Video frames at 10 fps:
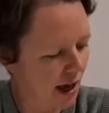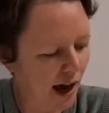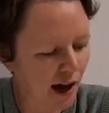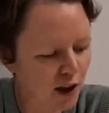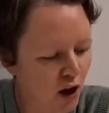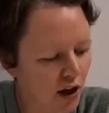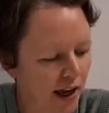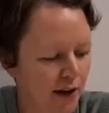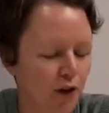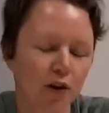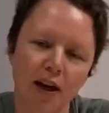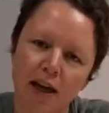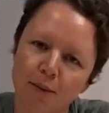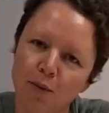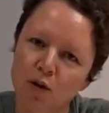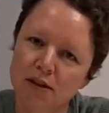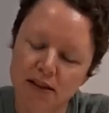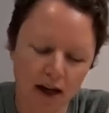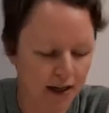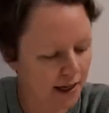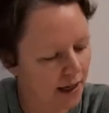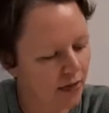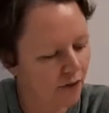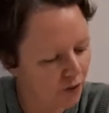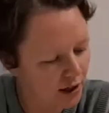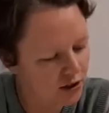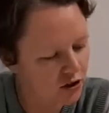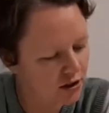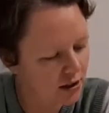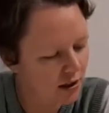how long can you keep your starter in the fridge?